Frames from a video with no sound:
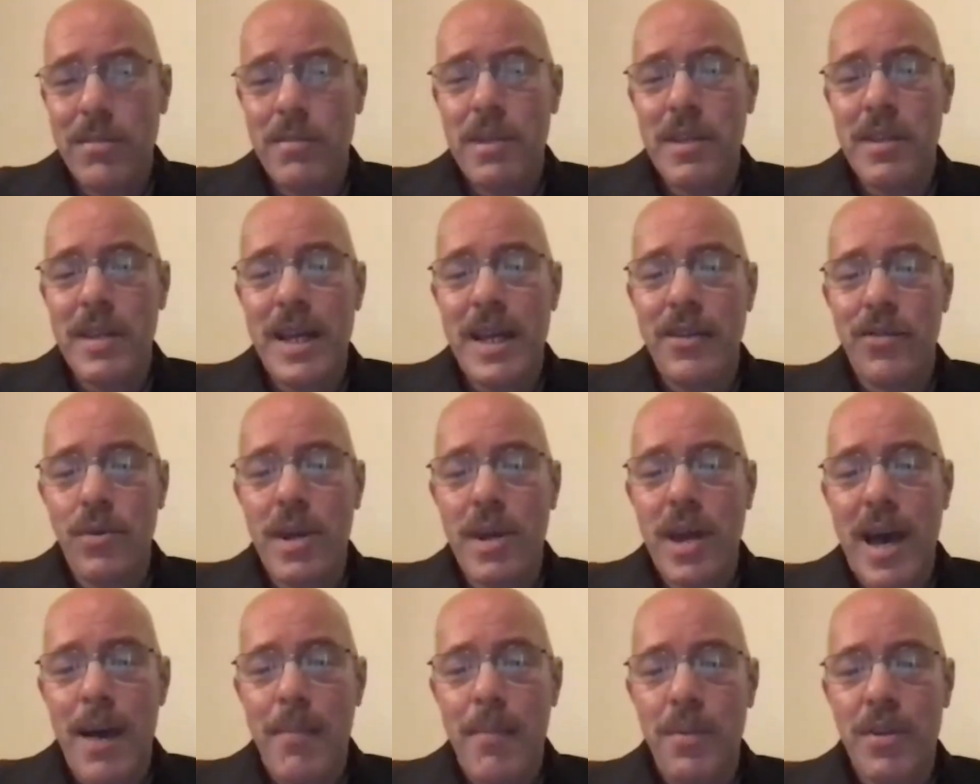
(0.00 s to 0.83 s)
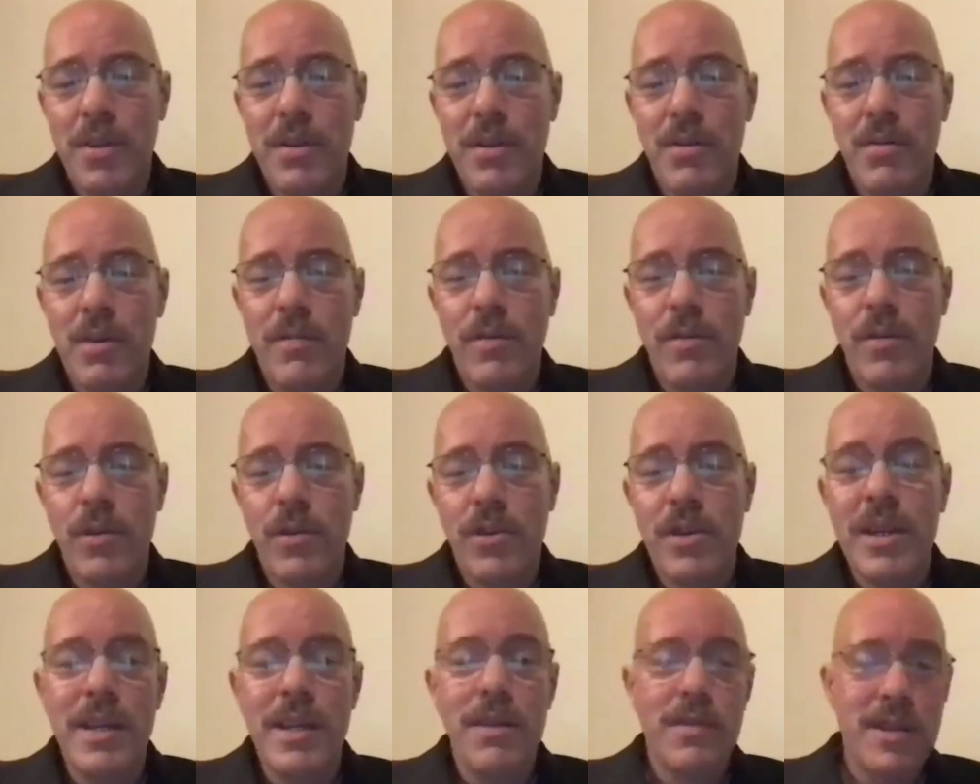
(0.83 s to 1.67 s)
I mean, that's what happened in the
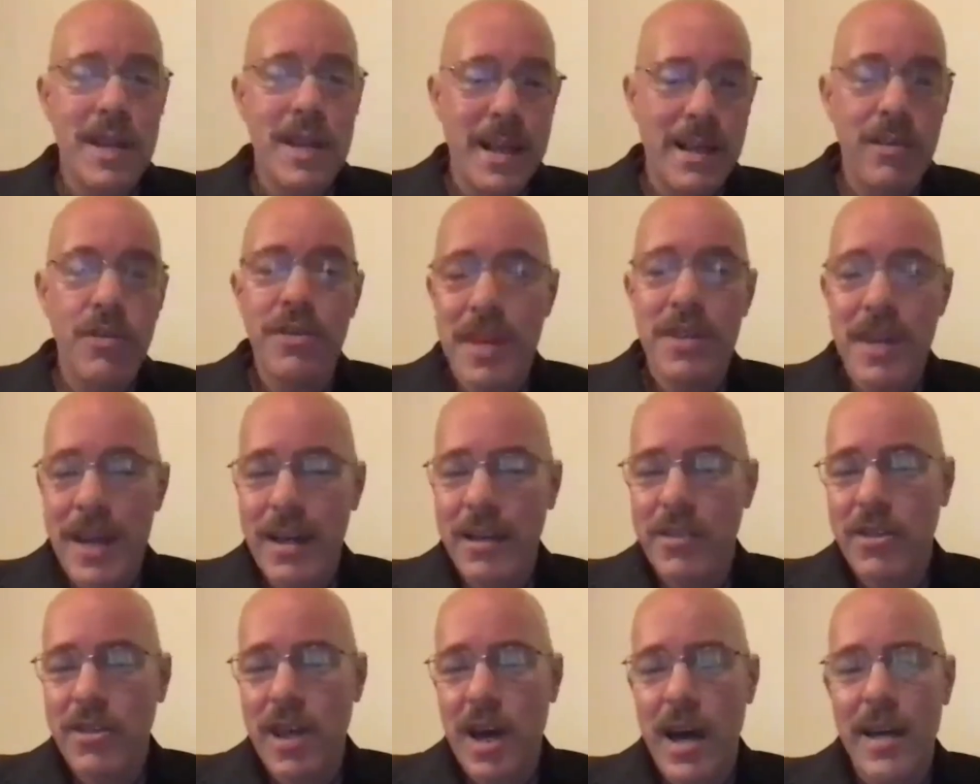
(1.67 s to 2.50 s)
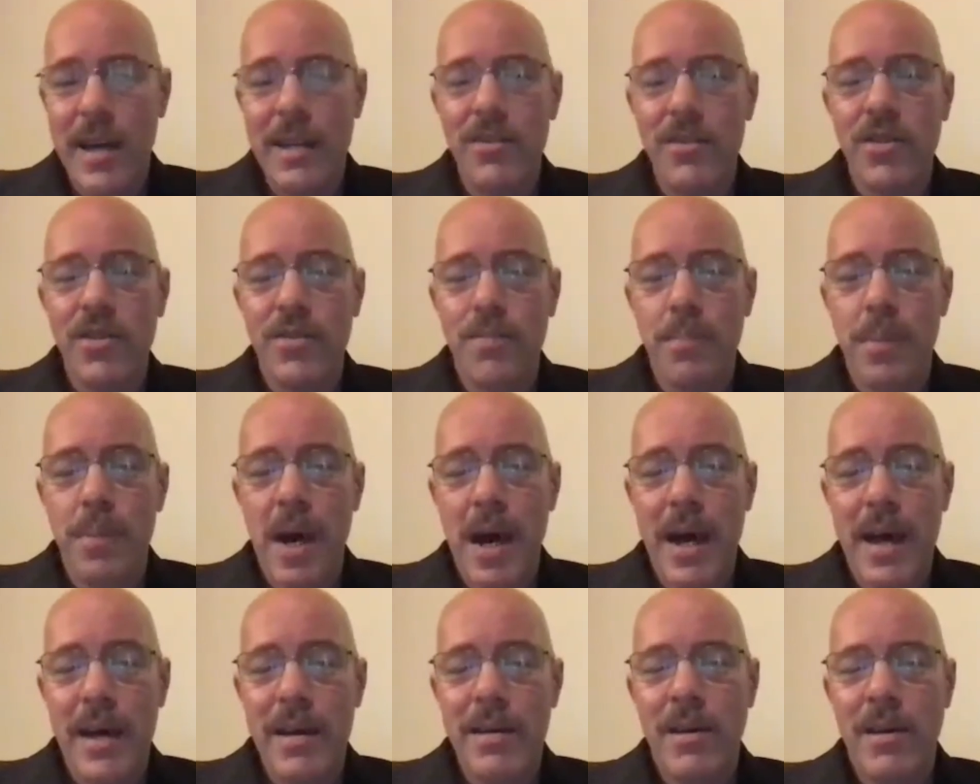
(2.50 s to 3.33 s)
revolution. You take sides by